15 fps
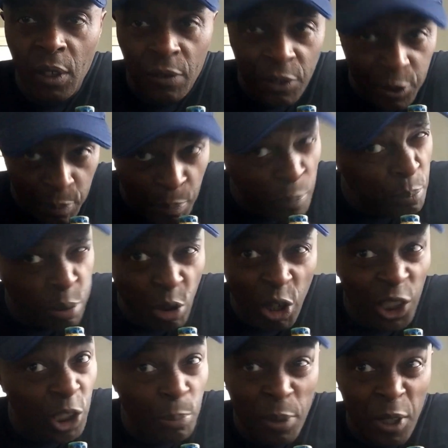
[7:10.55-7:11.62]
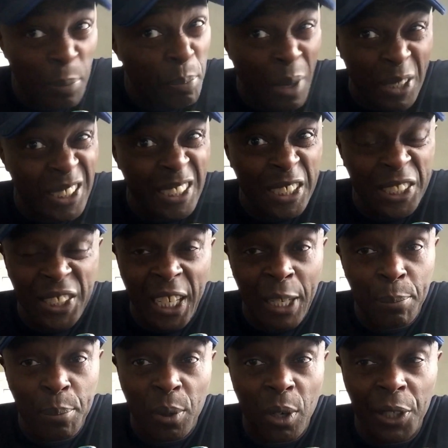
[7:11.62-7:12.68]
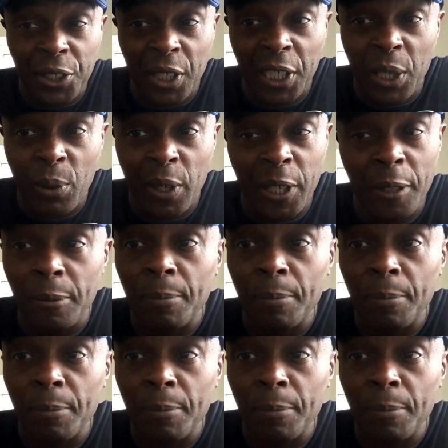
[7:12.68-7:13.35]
Its price would be practically the same price anyway.